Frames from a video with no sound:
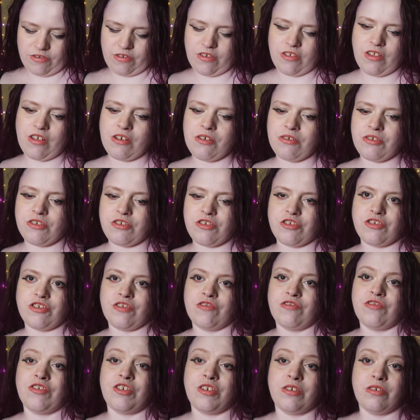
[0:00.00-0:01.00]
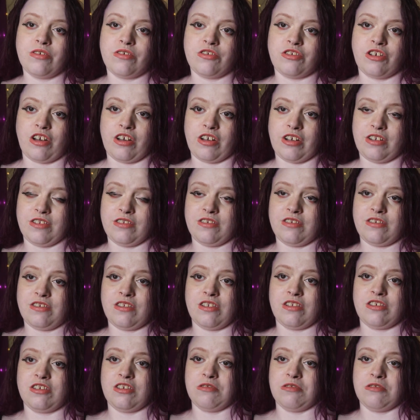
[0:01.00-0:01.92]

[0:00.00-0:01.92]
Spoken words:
So those are just a few signs that